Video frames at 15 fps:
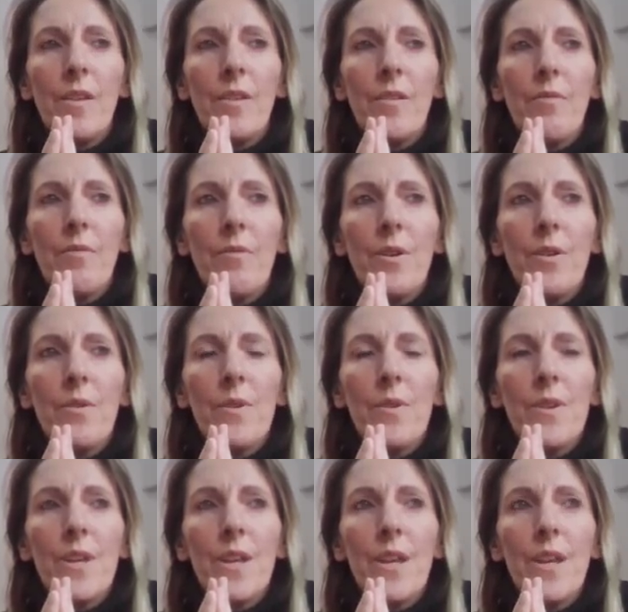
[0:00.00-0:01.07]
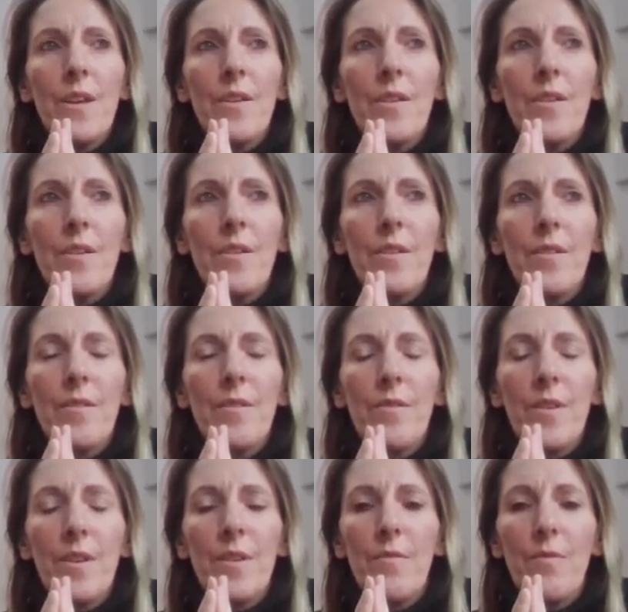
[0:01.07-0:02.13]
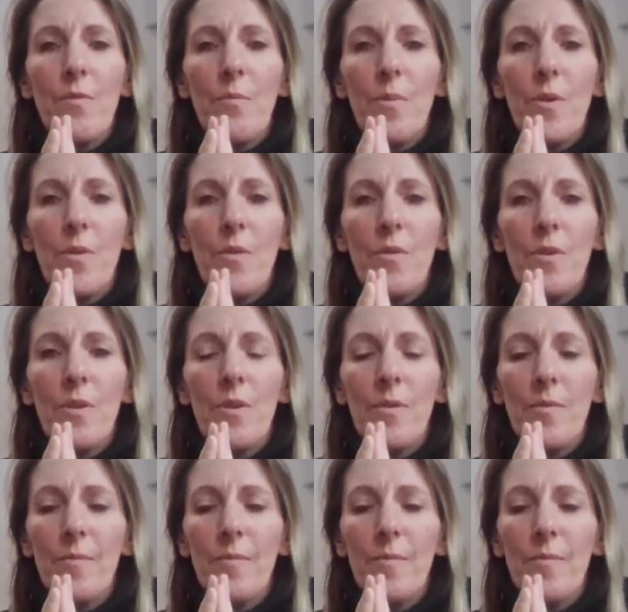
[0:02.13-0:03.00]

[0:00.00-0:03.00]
the frequency of this full moon.